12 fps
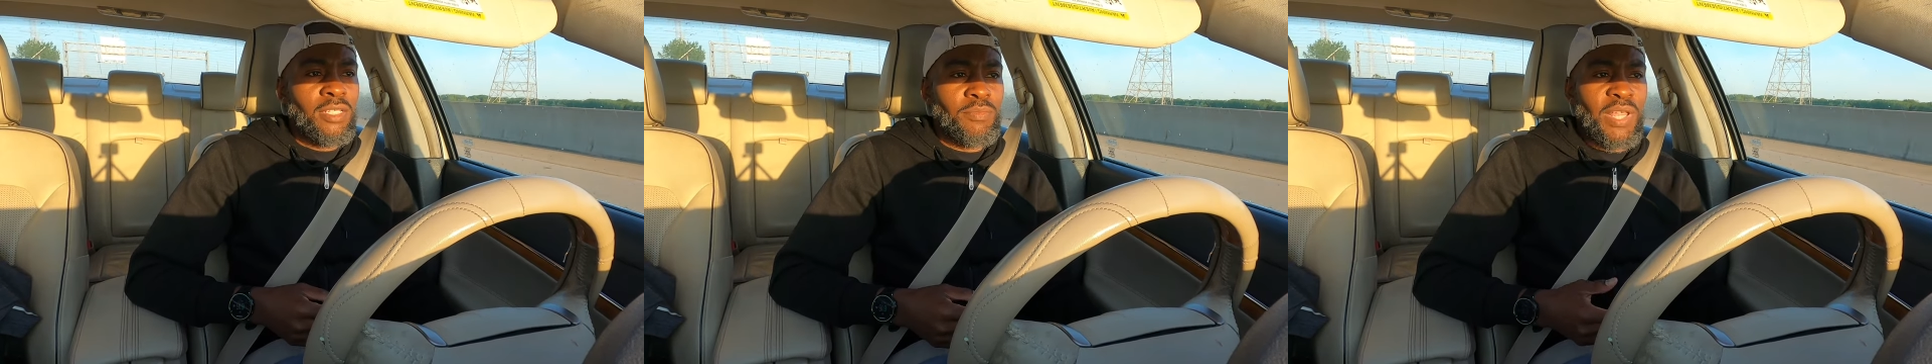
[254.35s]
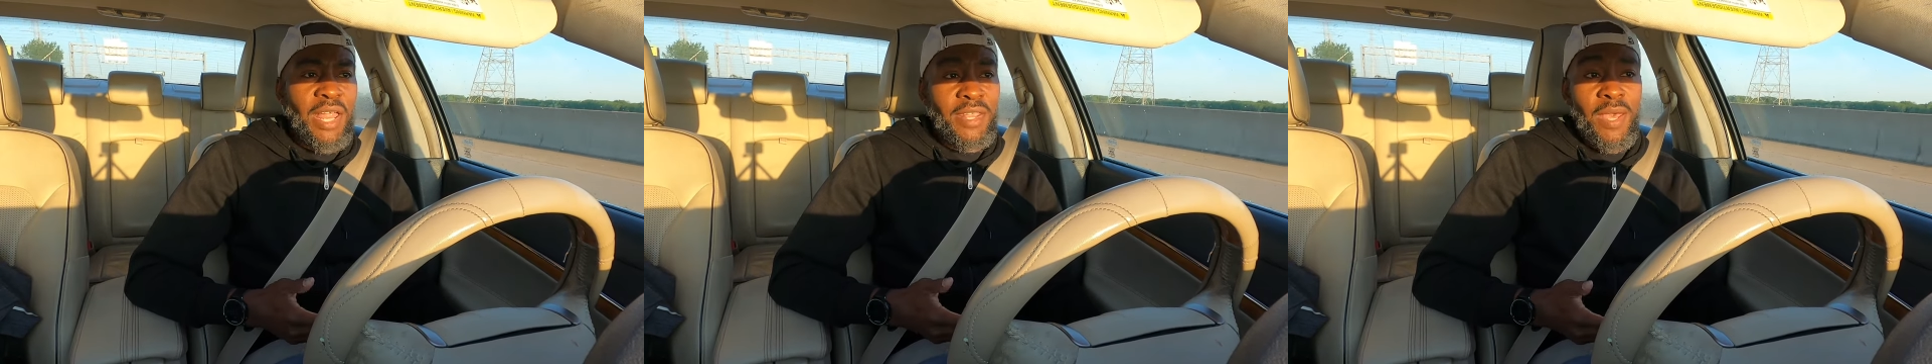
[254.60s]

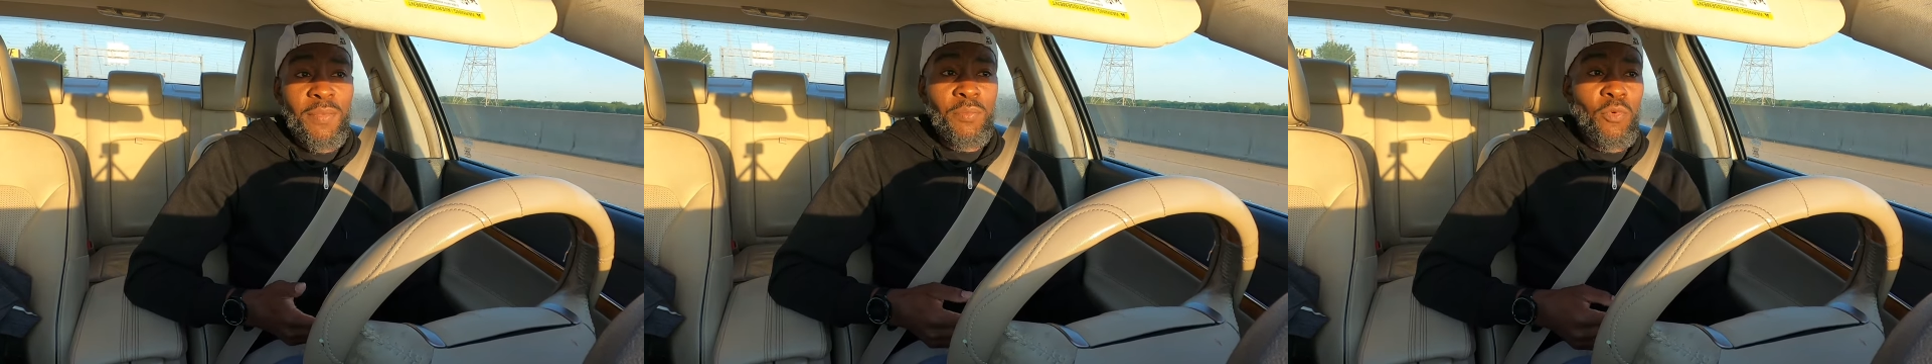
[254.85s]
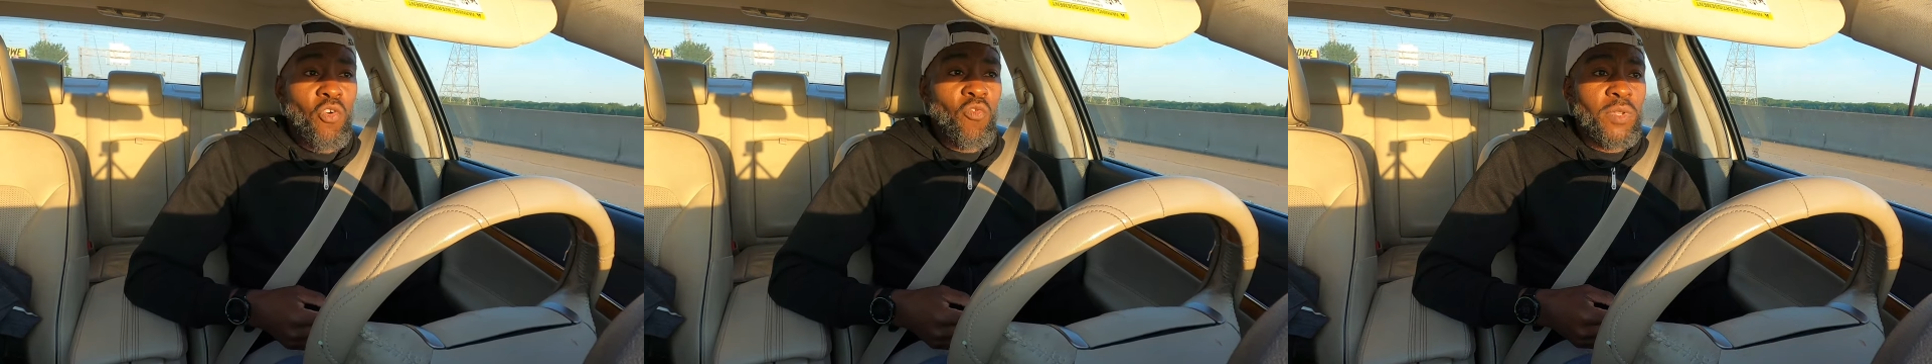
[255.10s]
some
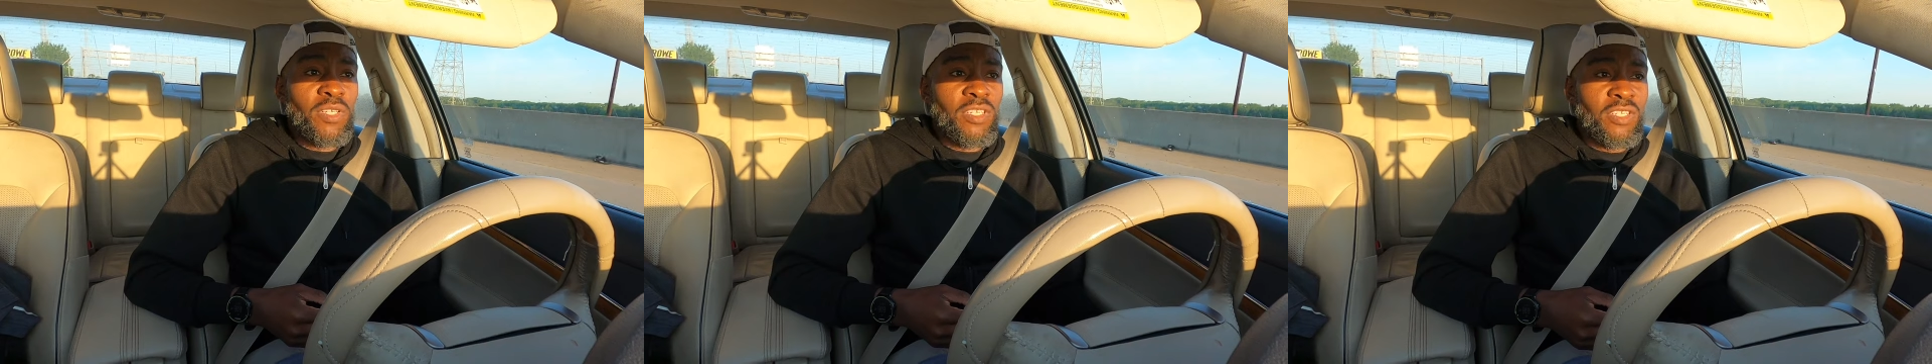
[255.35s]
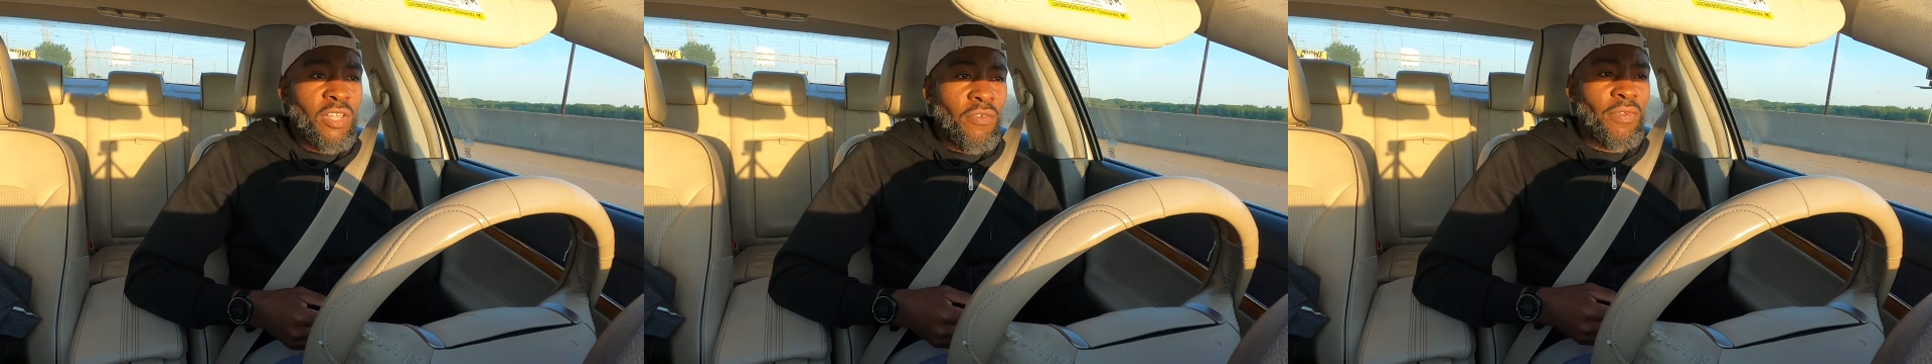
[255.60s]
dynamic
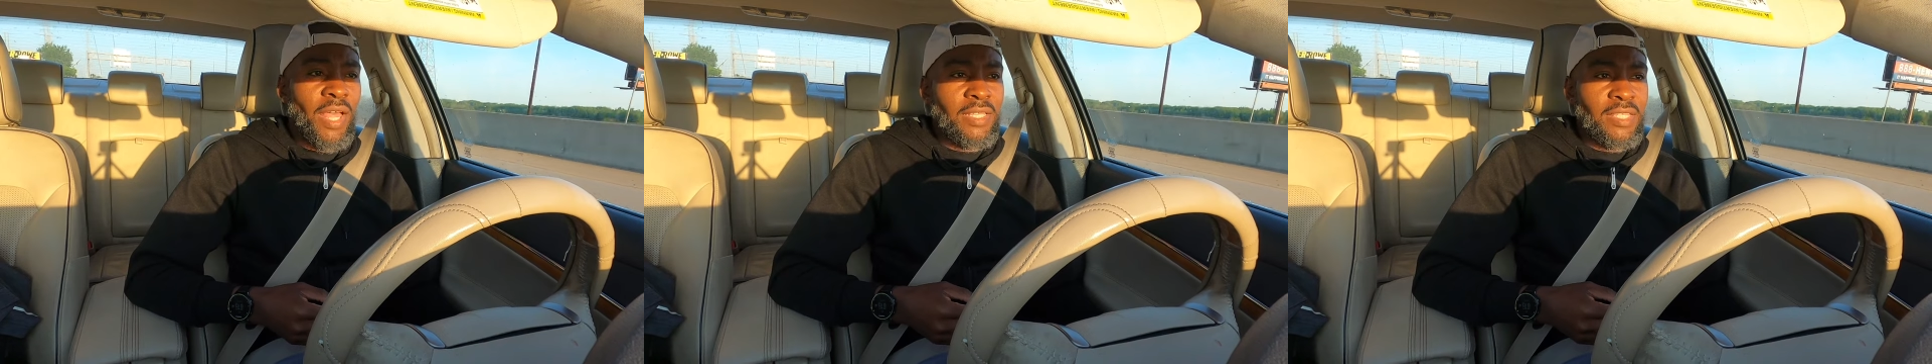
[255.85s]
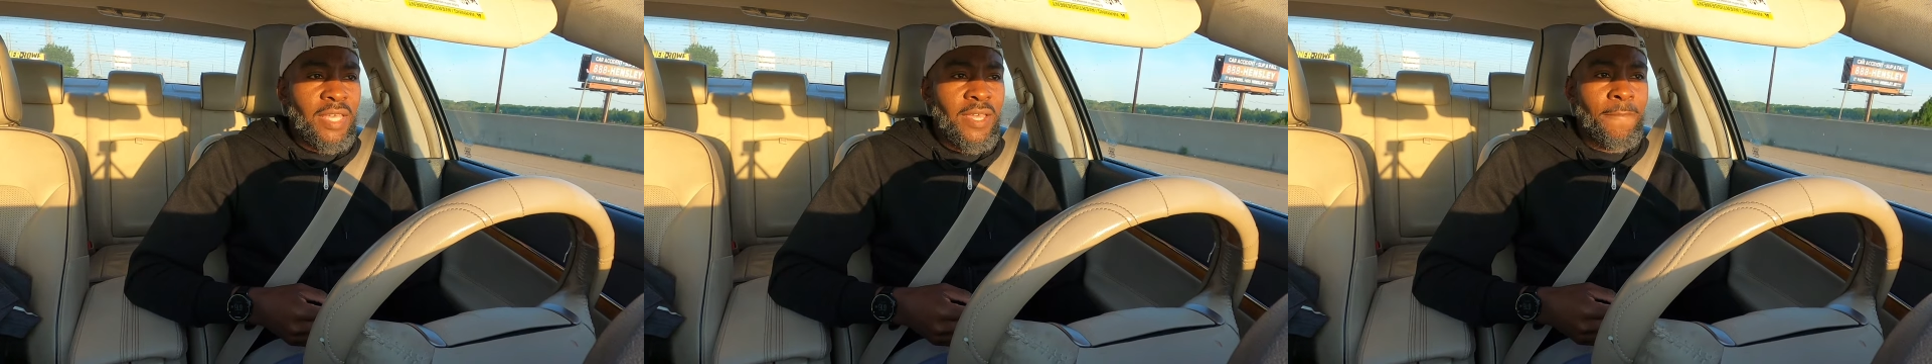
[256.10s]
movements and stuff
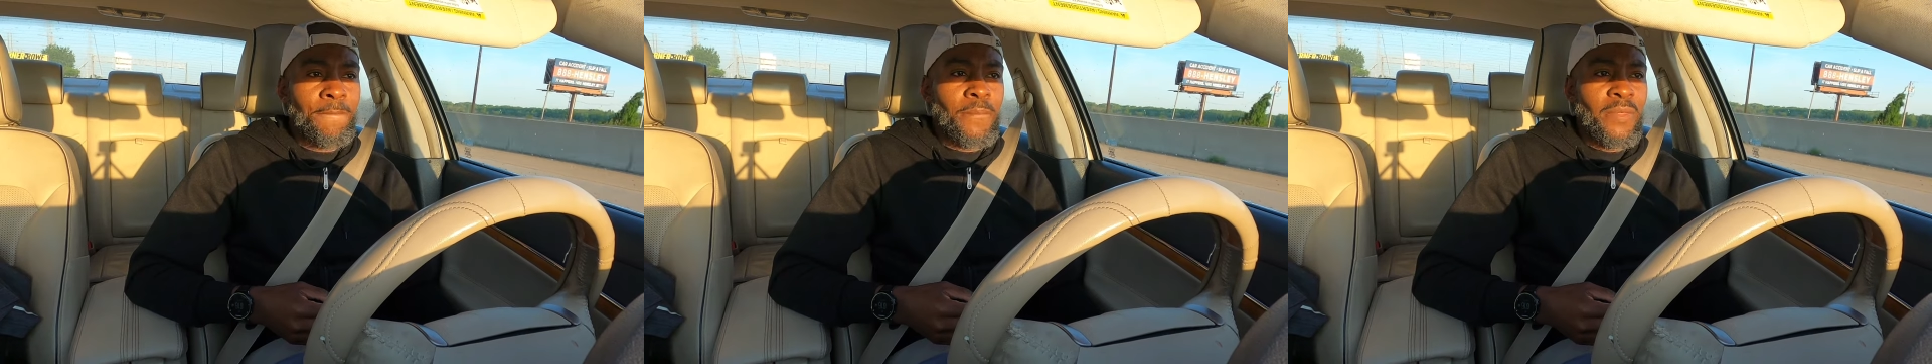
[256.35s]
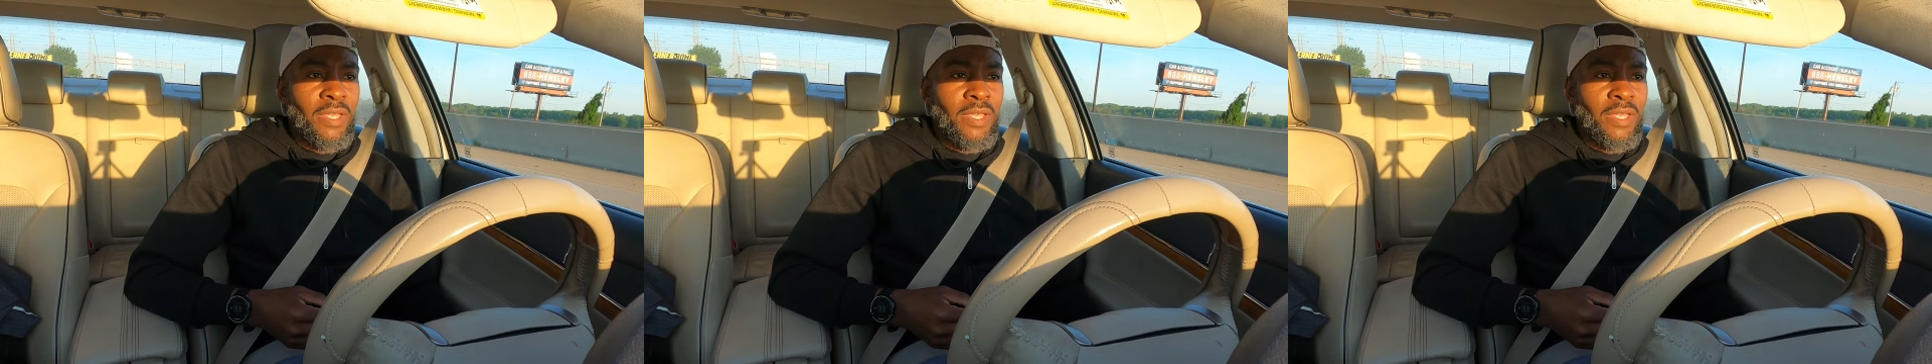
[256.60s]
like that.